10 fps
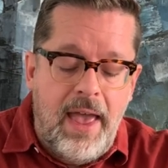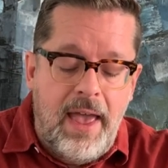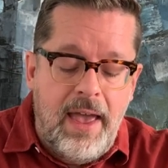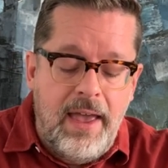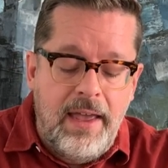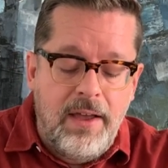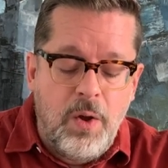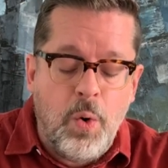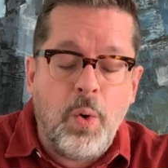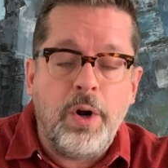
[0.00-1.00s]
a
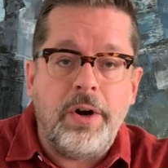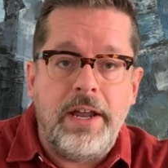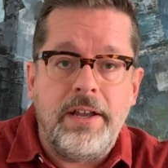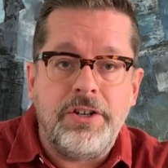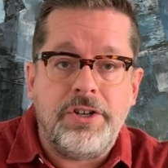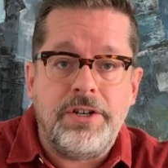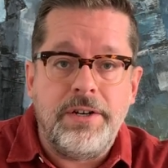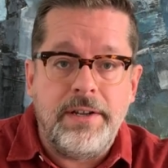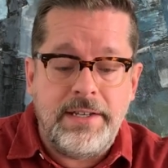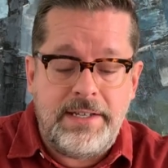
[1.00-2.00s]
quarter inch
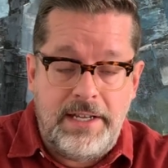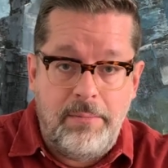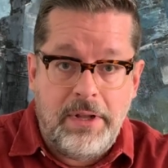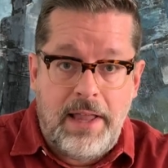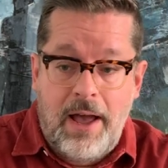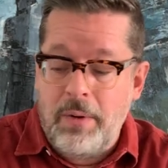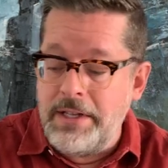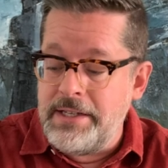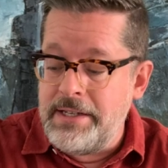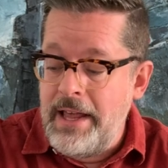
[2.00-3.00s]
seam
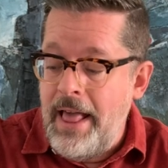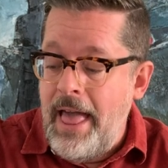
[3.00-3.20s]
allowance.